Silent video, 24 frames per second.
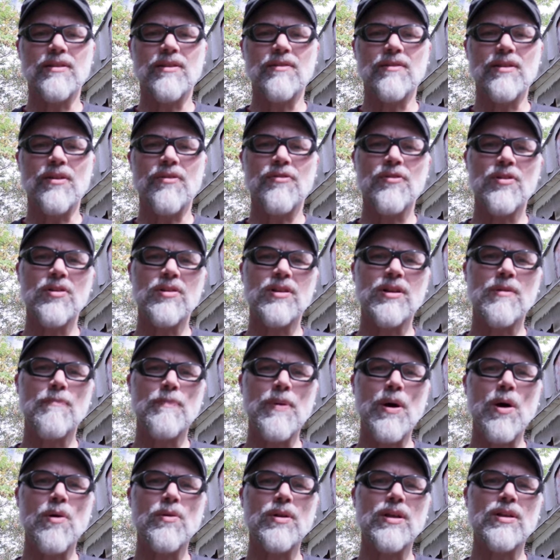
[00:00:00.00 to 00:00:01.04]
The third
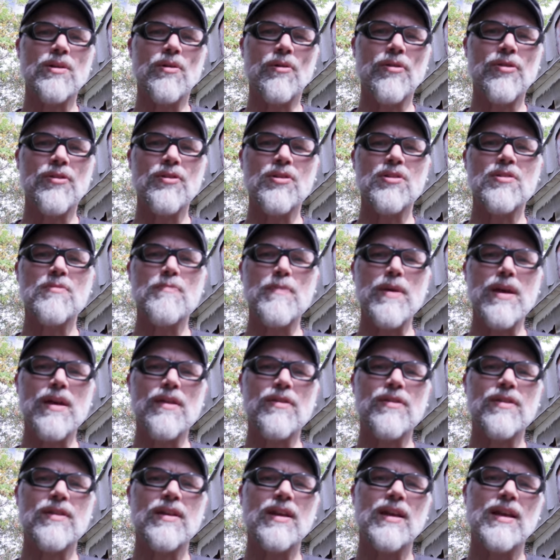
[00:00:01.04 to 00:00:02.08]
component, or third
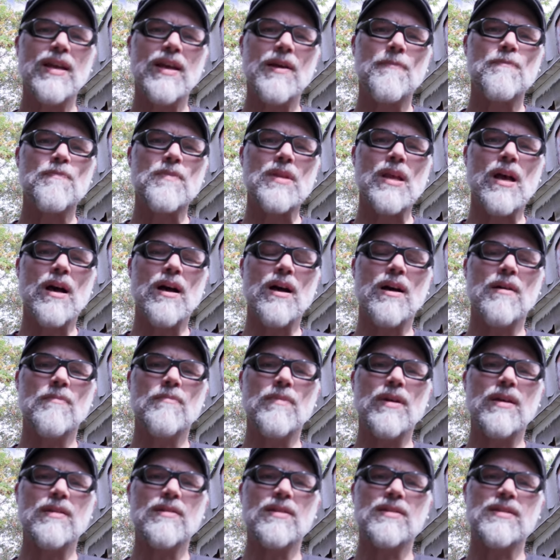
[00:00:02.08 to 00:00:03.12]
myth
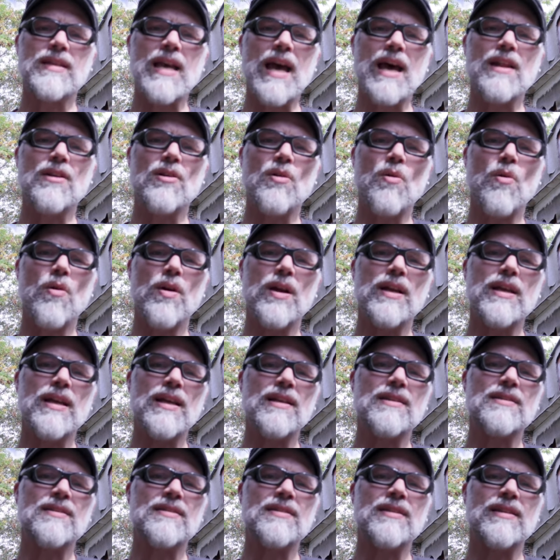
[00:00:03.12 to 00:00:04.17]
in this category,
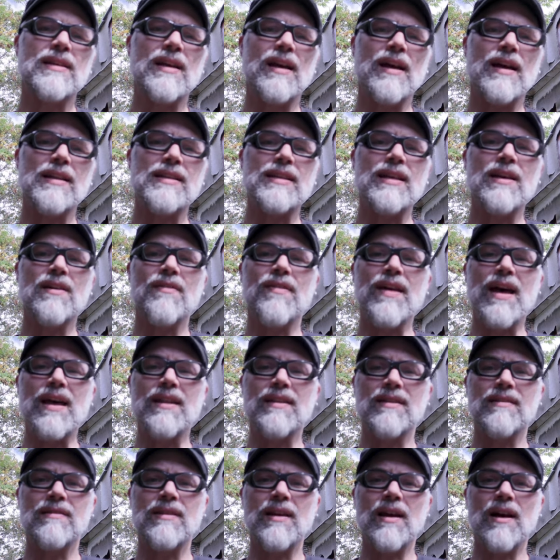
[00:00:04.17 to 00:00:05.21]
is the idea that
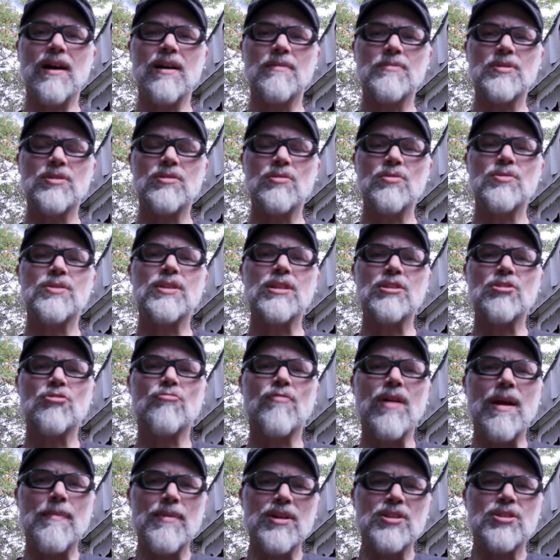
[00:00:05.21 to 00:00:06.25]
using
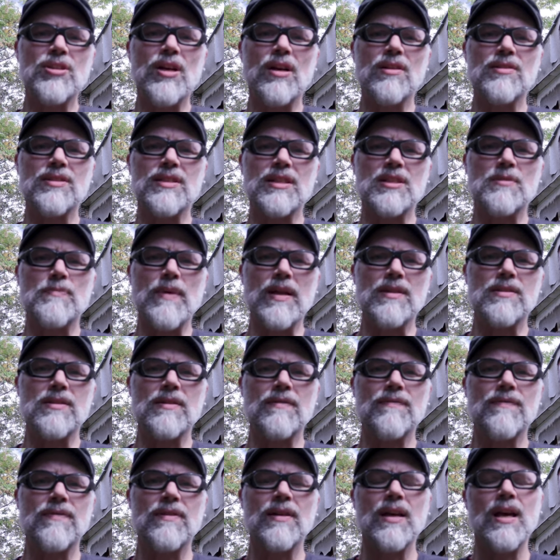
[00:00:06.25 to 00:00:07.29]
ceramic shell is expensive.